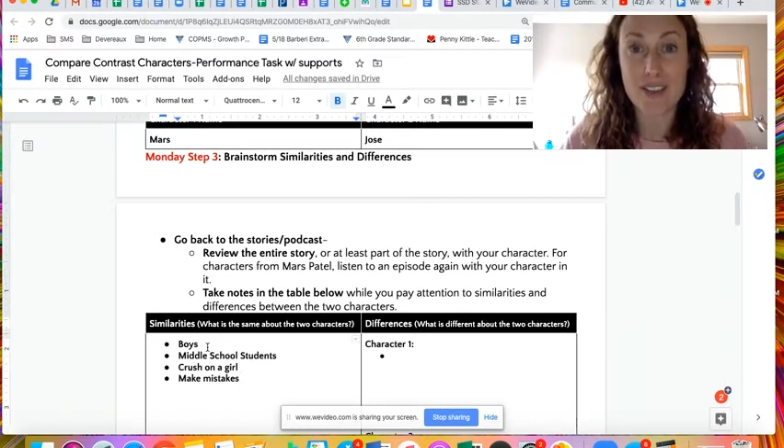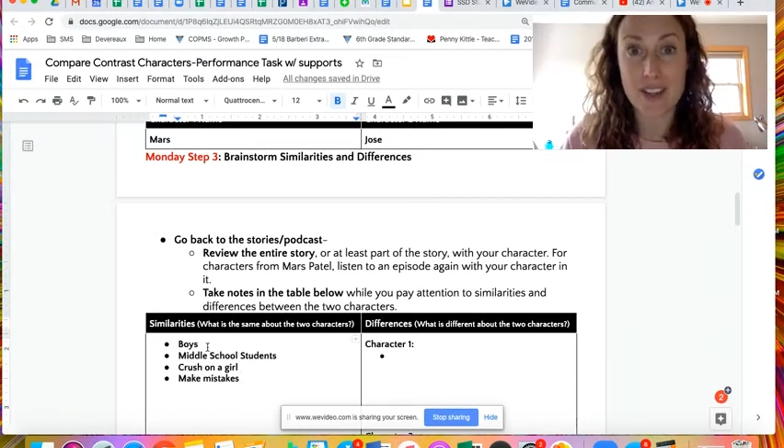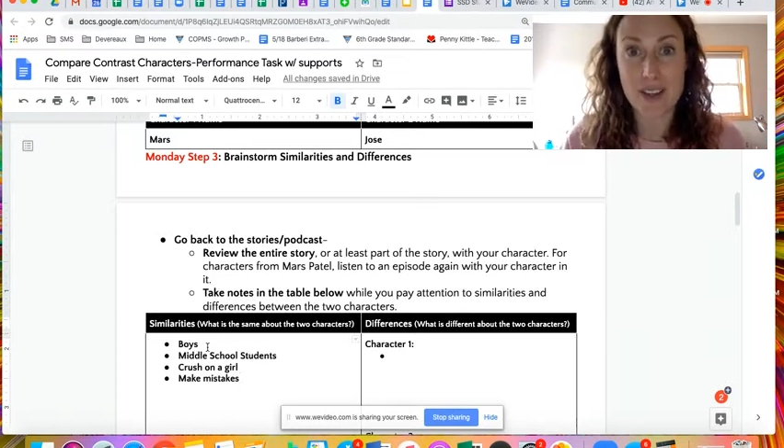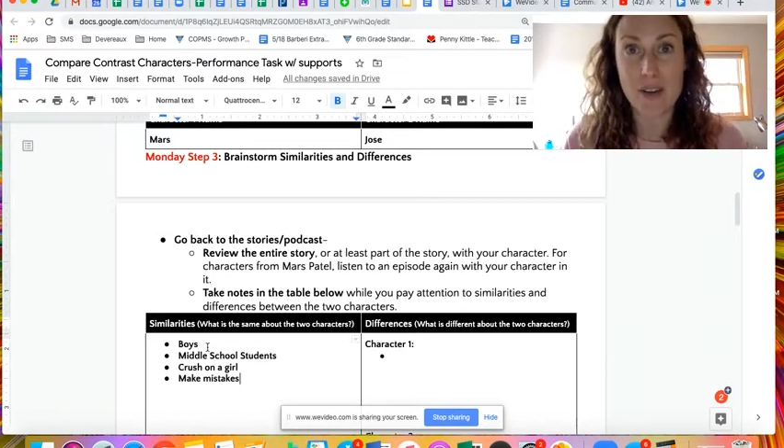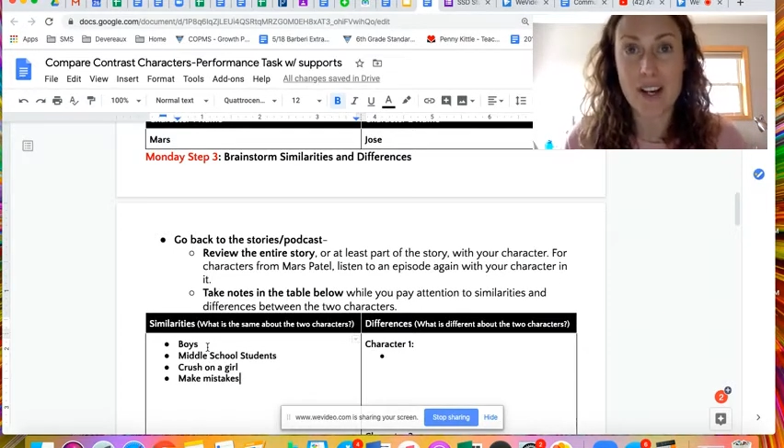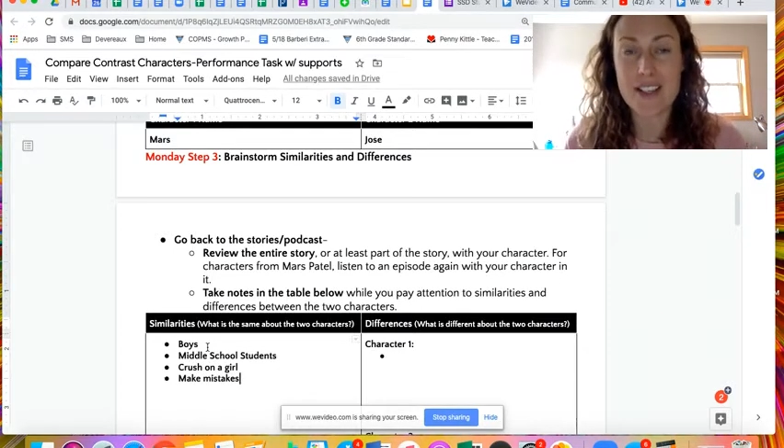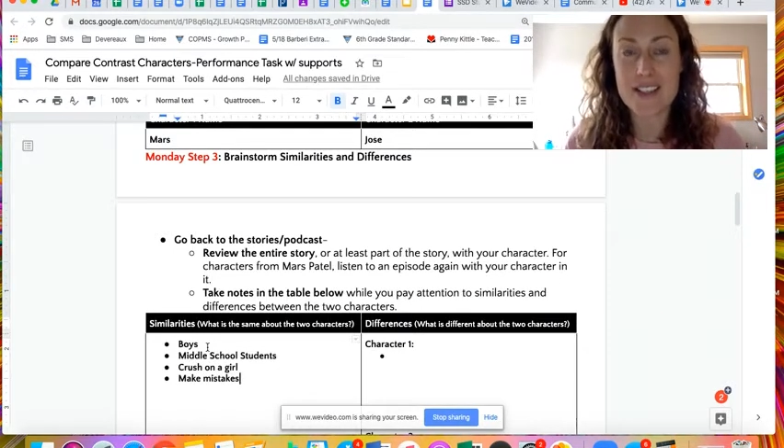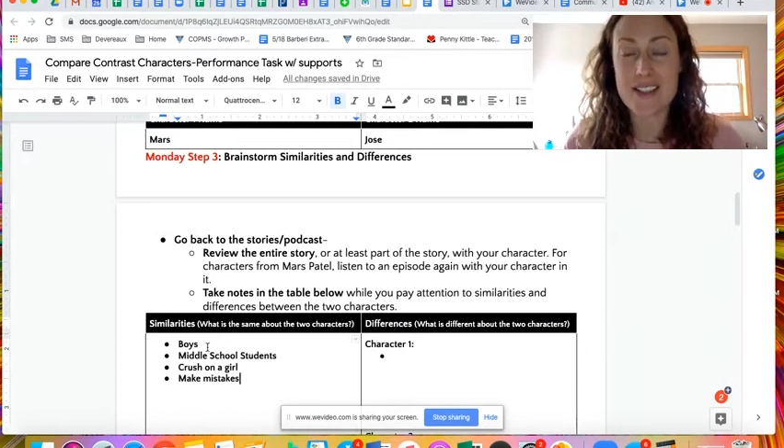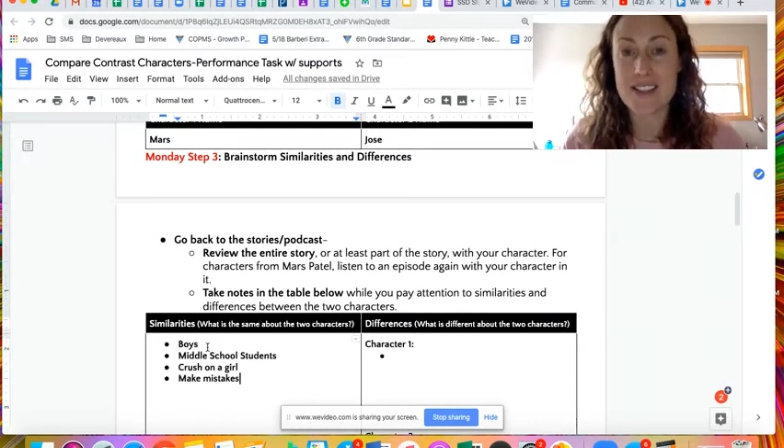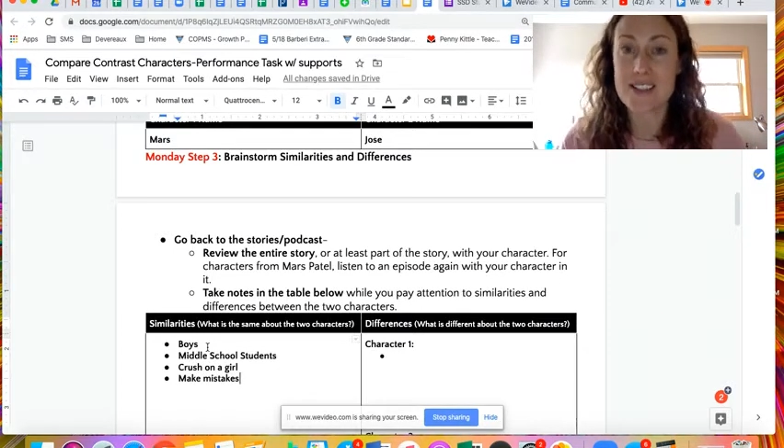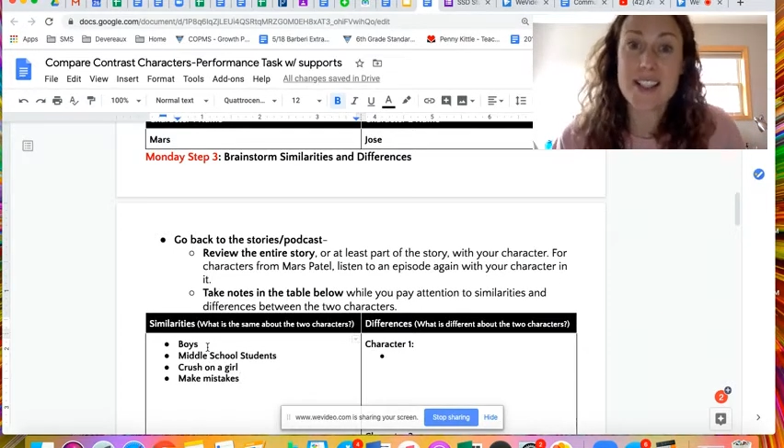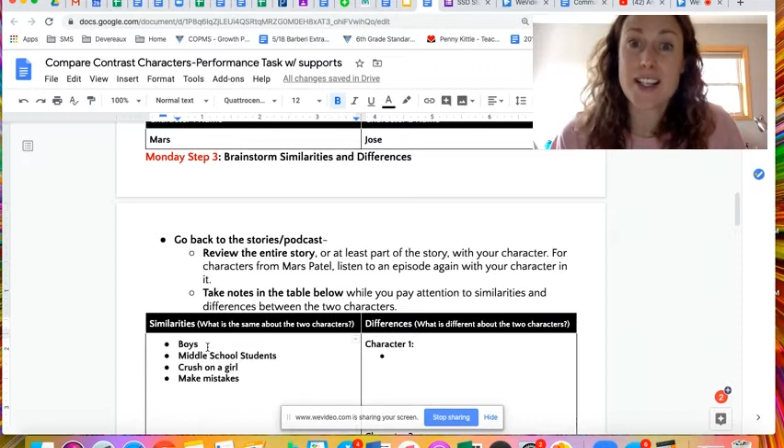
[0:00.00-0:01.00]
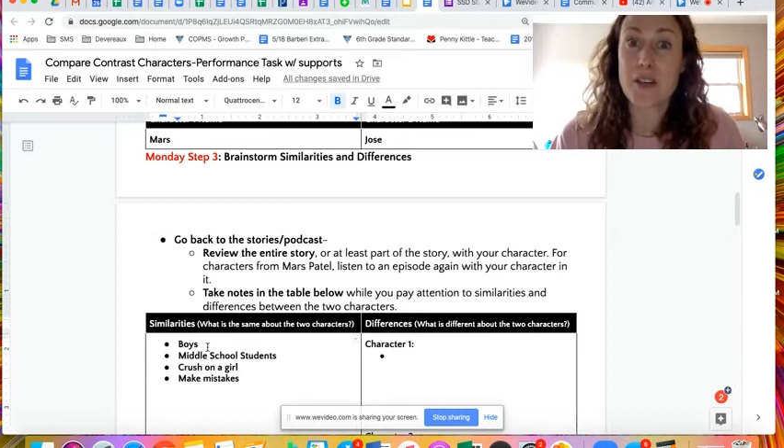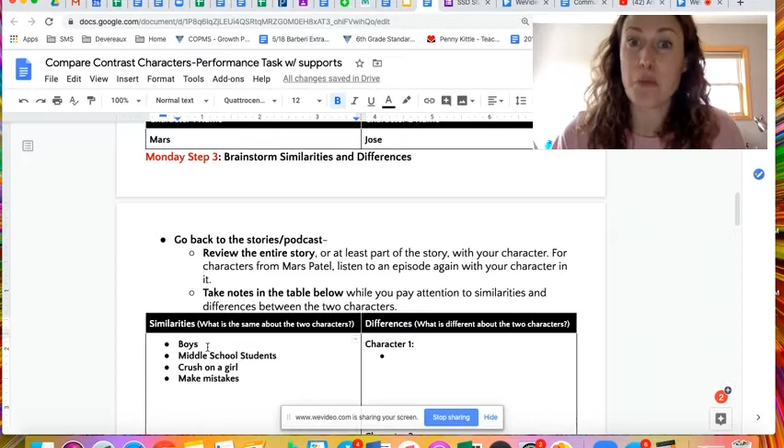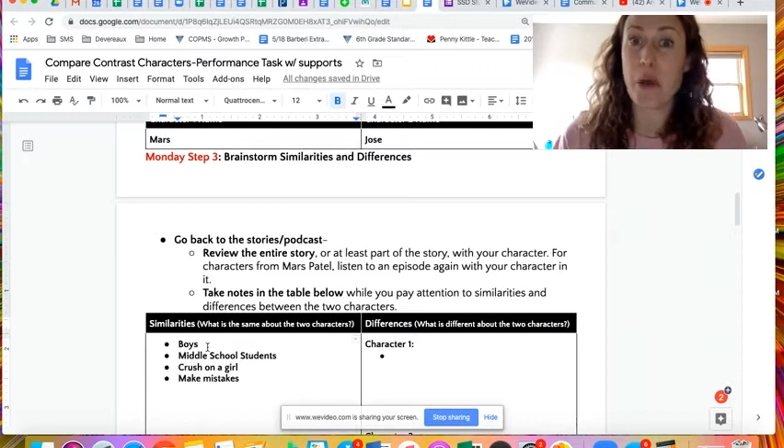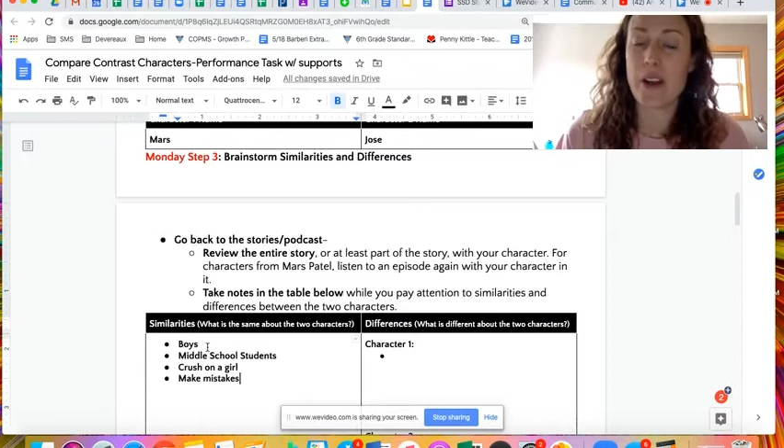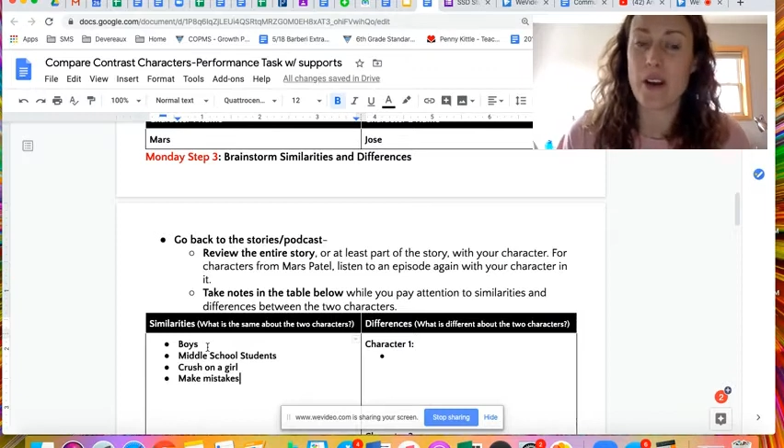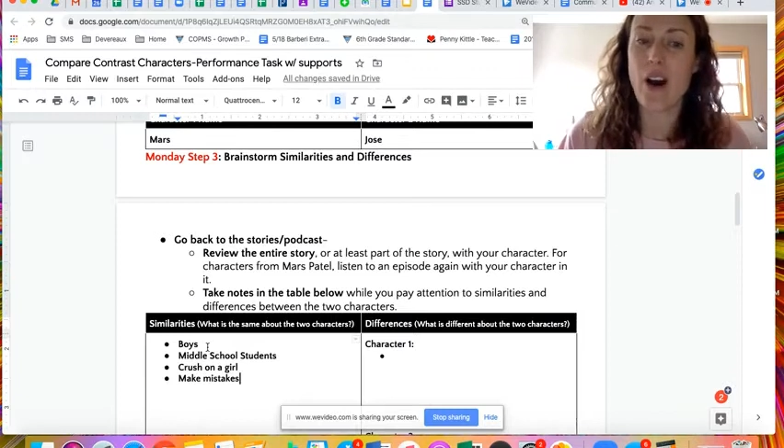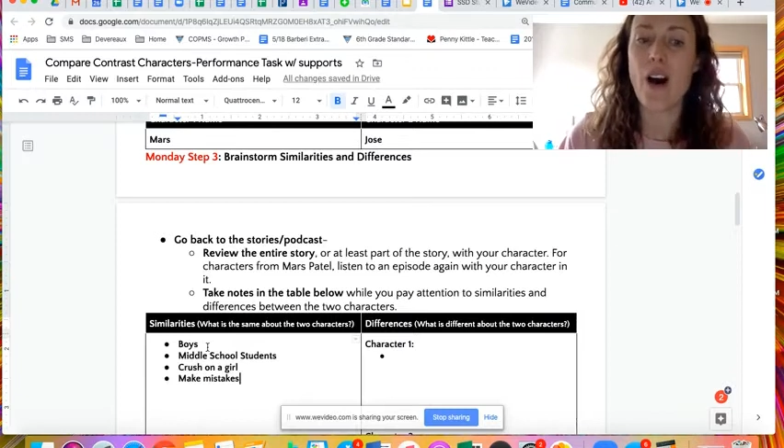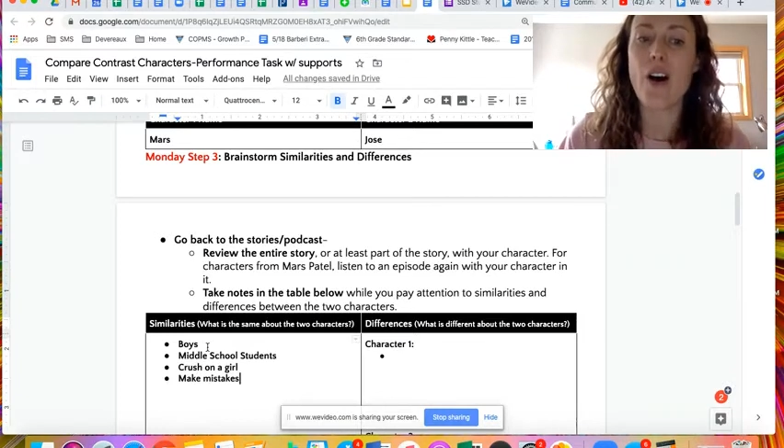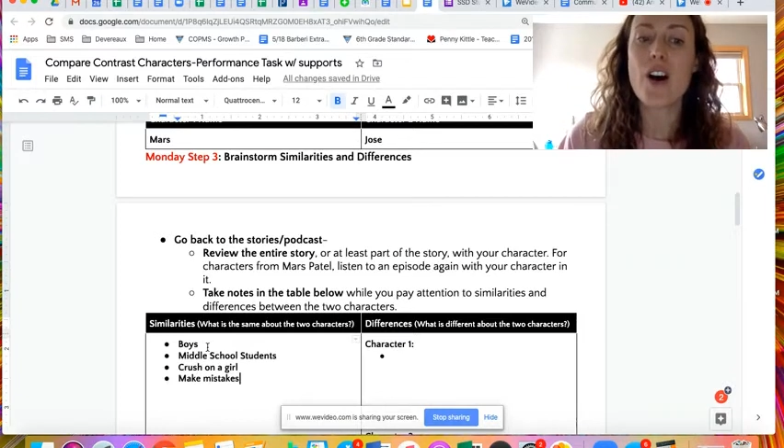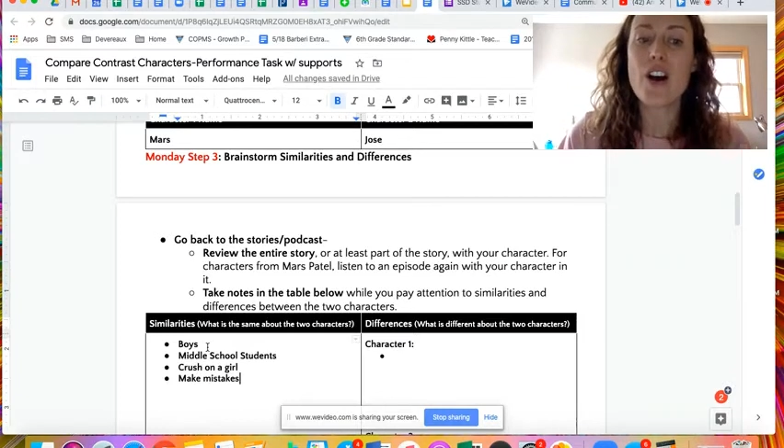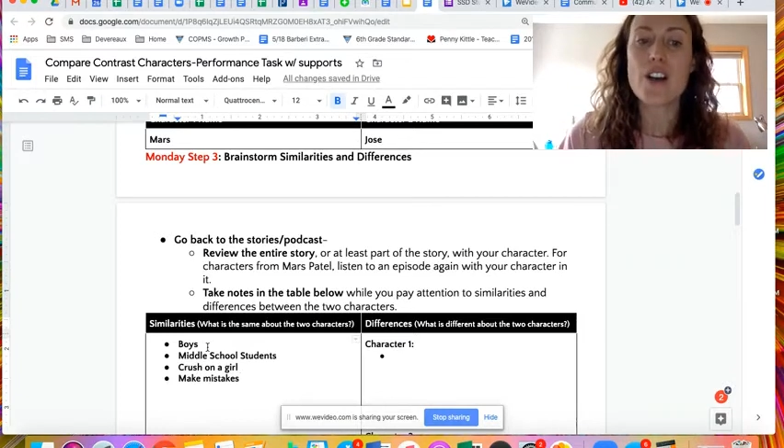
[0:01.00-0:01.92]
really was, since he didn't play it at all.